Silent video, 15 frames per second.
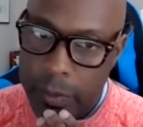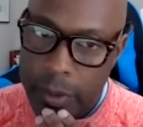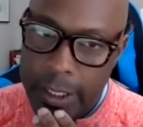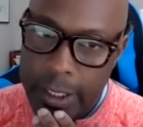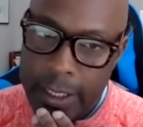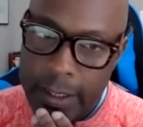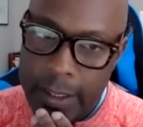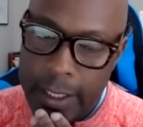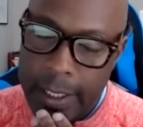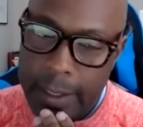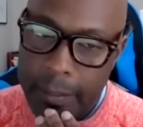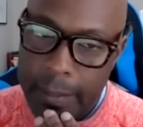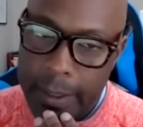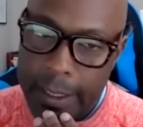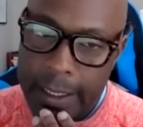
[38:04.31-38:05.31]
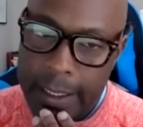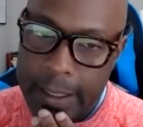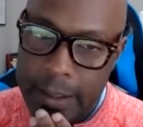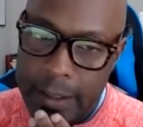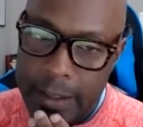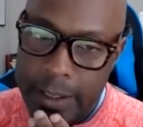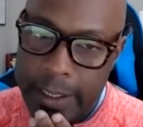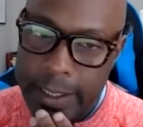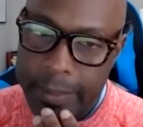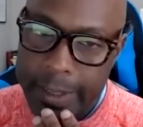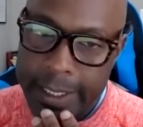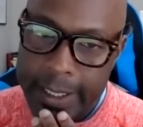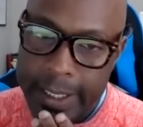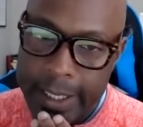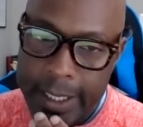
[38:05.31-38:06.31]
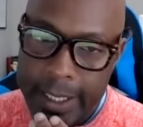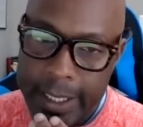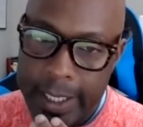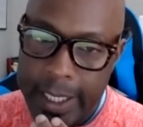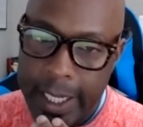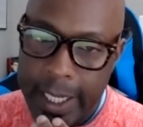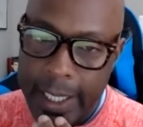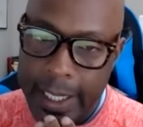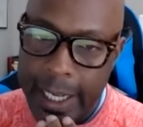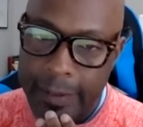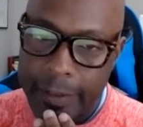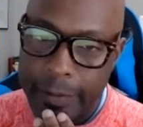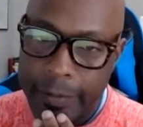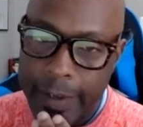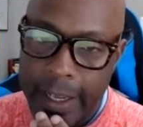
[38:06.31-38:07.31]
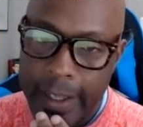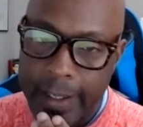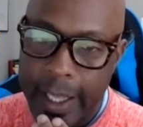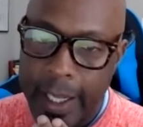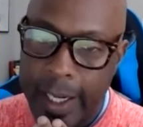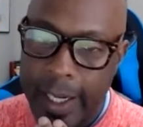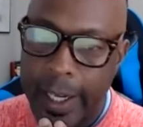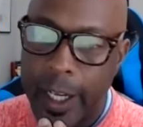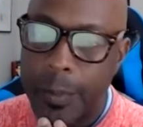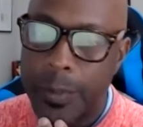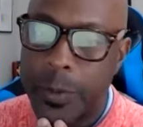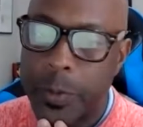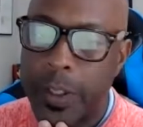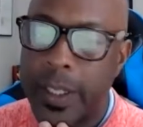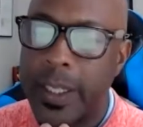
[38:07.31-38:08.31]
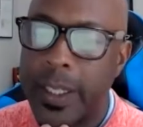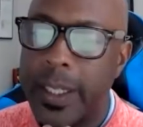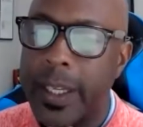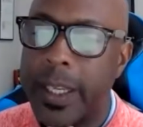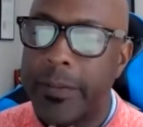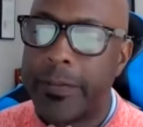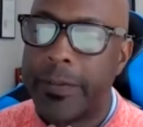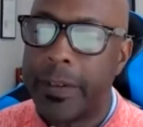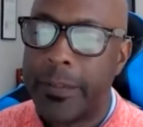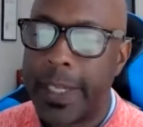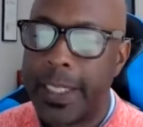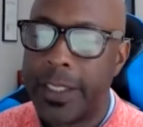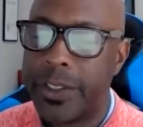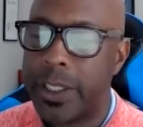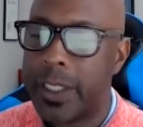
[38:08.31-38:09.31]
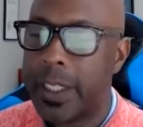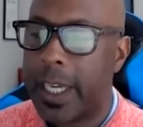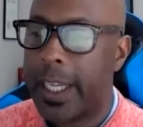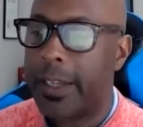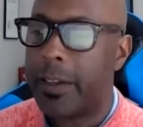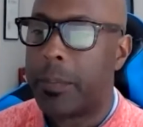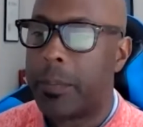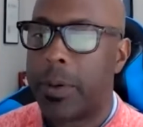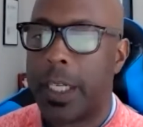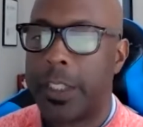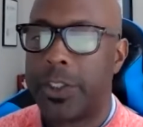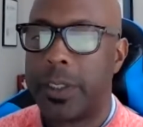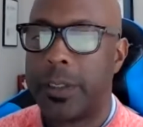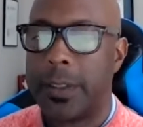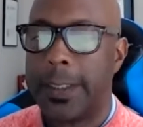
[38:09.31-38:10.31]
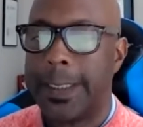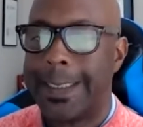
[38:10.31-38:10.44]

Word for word: What do you think about CBD and have you found that it helps with the inflammation and depression?